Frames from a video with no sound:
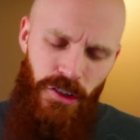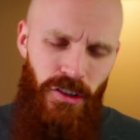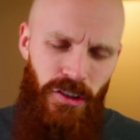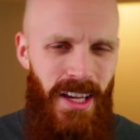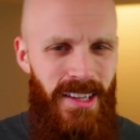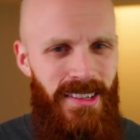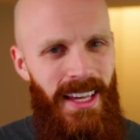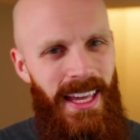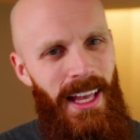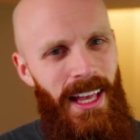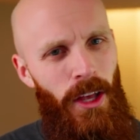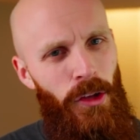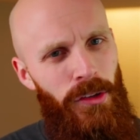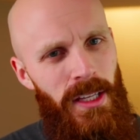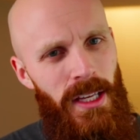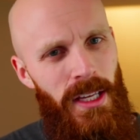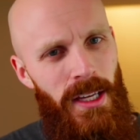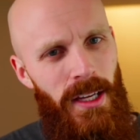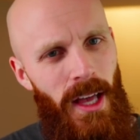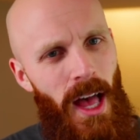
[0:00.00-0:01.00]
Jason
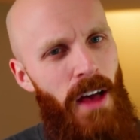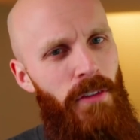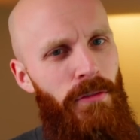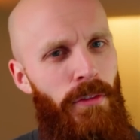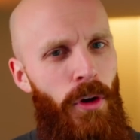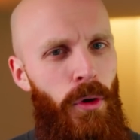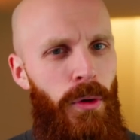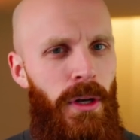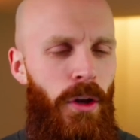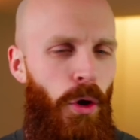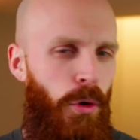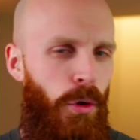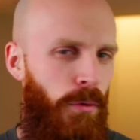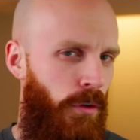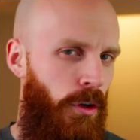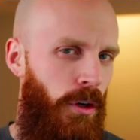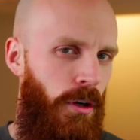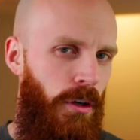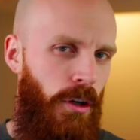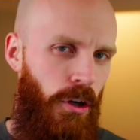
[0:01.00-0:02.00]
Kelce got voted
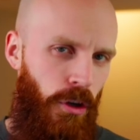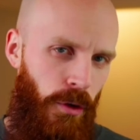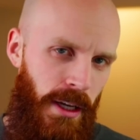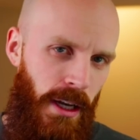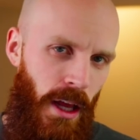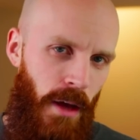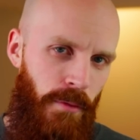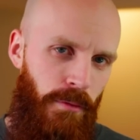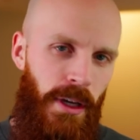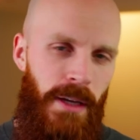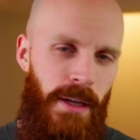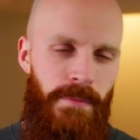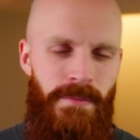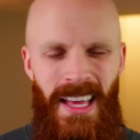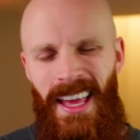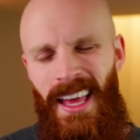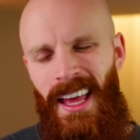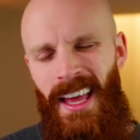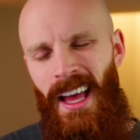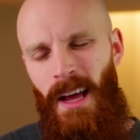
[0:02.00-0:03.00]
over Creed Humphrey. I'm
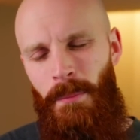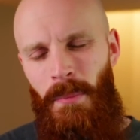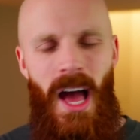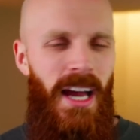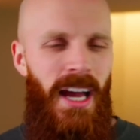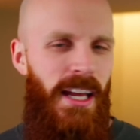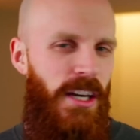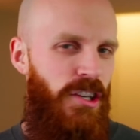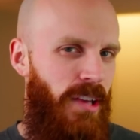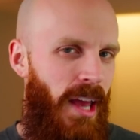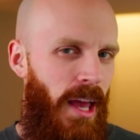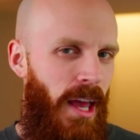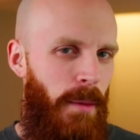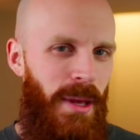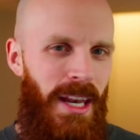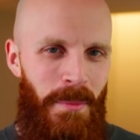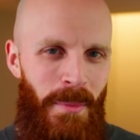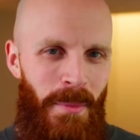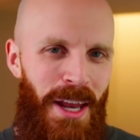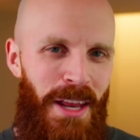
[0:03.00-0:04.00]
not going to shame
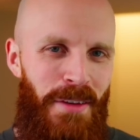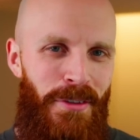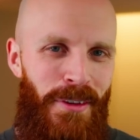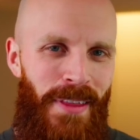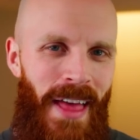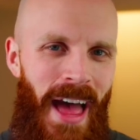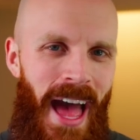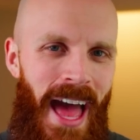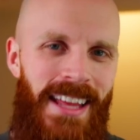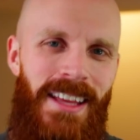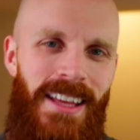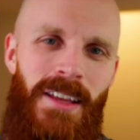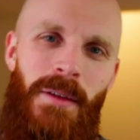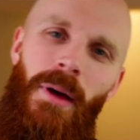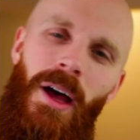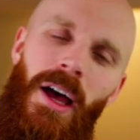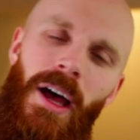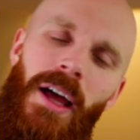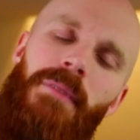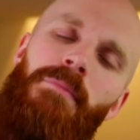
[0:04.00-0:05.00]
anybody for that,
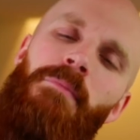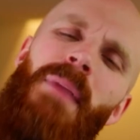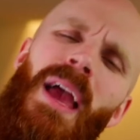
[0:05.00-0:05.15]
but